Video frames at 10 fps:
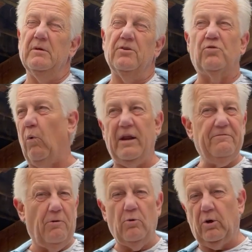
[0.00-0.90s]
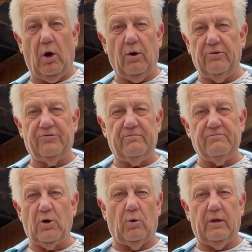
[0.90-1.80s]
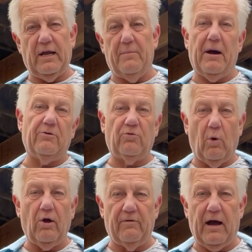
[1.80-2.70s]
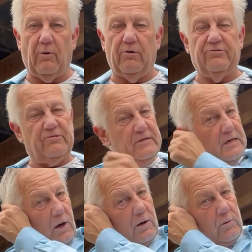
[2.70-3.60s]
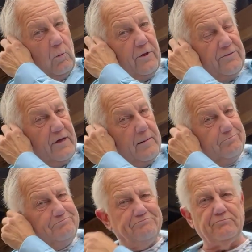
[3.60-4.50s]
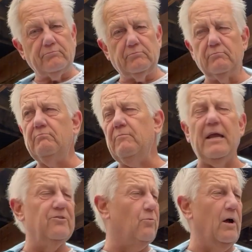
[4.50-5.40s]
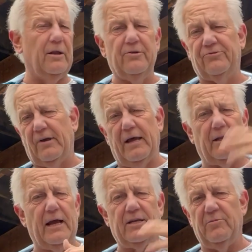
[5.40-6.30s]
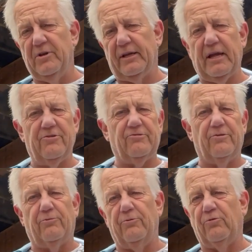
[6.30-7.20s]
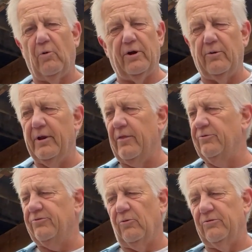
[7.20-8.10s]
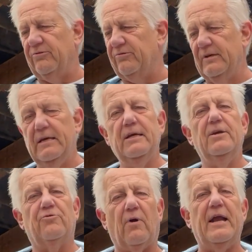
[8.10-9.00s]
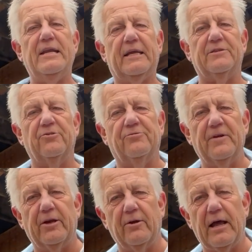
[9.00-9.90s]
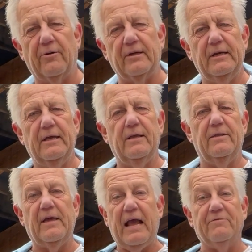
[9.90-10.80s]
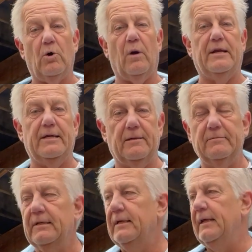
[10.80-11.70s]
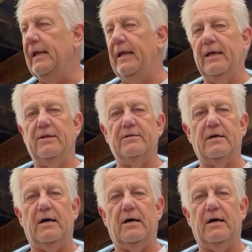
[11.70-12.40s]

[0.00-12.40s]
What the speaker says: 20 phone calls totaling about 12 hours with them, as well as online communication through Twitter and other sources, trying to get this figured out. They have no idea. And